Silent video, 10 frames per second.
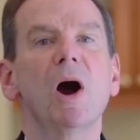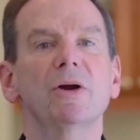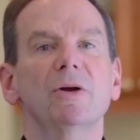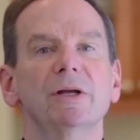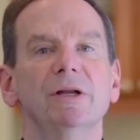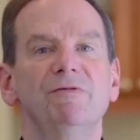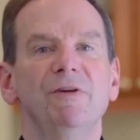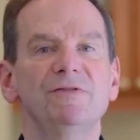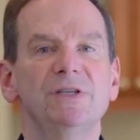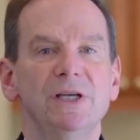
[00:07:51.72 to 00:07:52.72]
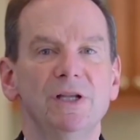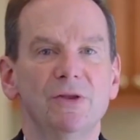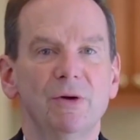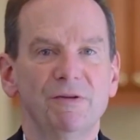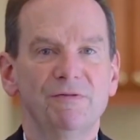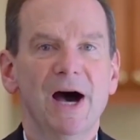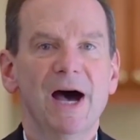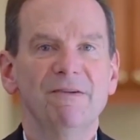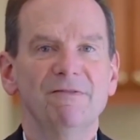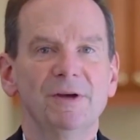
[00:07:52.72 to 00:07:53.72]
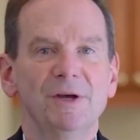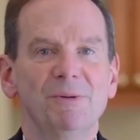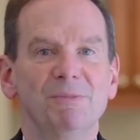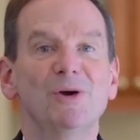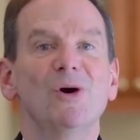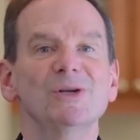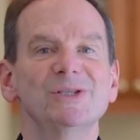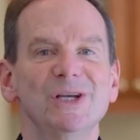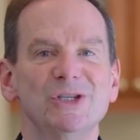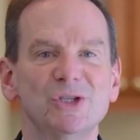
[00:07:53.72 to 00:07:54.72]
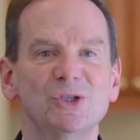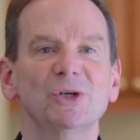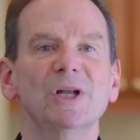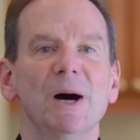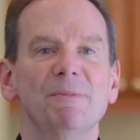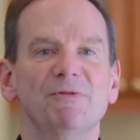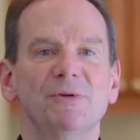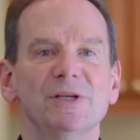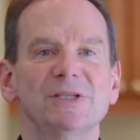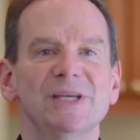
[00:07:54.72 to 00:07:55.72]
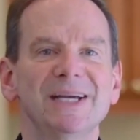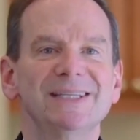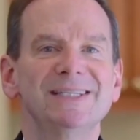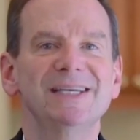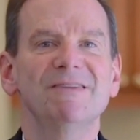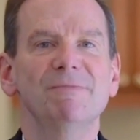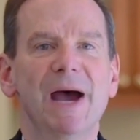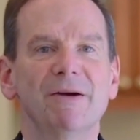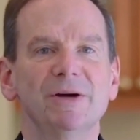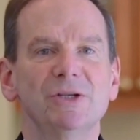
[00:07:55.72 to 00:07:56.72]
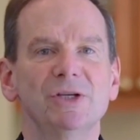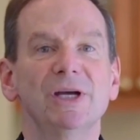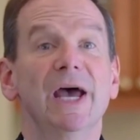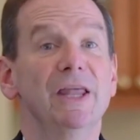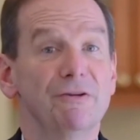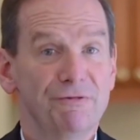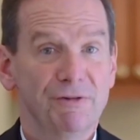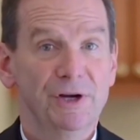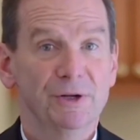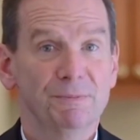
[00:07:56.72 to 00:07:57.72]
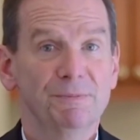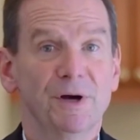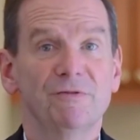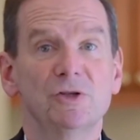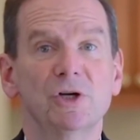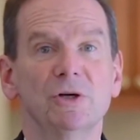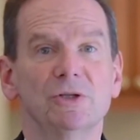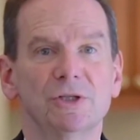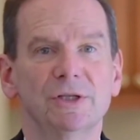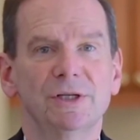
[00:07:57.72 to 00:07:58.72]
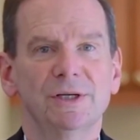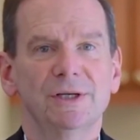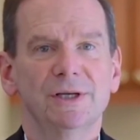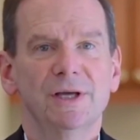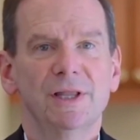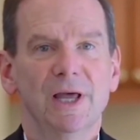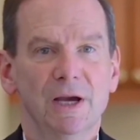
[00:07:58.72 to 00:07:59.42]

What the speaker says: The Diocese of Arlington and the entire pro-life movement will remain steadfast in ensuring that parents facing unexpected or